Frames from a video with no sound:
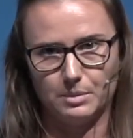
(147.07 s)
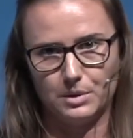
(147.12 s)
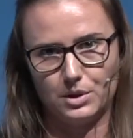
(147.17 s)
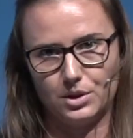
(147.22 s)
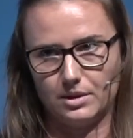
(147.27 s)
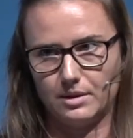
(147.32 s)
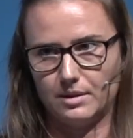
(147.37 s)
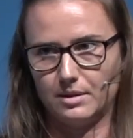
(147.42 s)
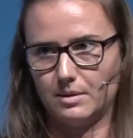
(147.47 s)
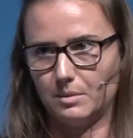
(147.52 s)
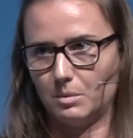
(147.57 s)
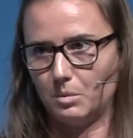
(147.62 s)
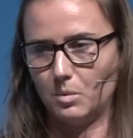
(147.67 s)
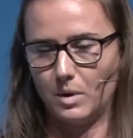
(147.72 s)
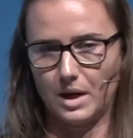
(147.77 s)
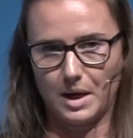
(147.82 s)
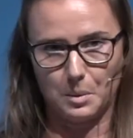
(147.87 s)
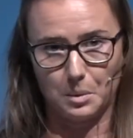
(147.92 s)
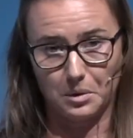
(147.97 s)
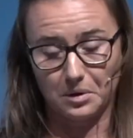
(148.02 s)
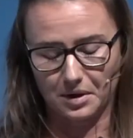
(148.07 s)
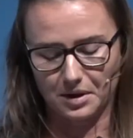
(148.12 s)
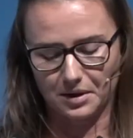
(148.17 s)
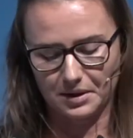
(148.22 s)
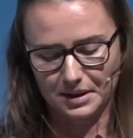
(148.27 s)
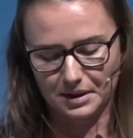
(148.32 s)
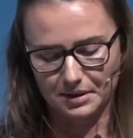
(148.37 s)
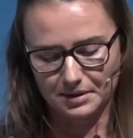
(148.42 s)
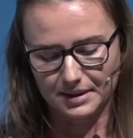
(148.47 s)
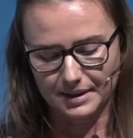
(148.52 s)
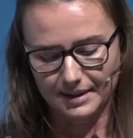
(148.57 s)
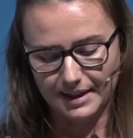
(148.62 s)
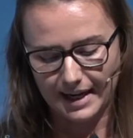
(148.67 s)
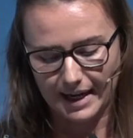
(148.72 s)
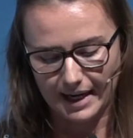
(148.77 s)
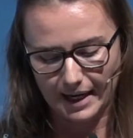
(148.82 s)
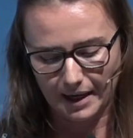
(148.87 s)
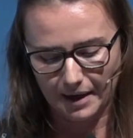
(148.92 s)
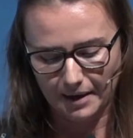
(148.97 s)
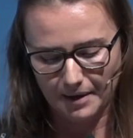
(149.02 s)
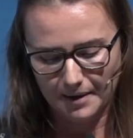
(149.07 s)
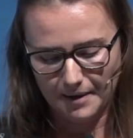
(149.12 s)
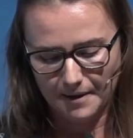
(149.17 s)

which is why we're all here today.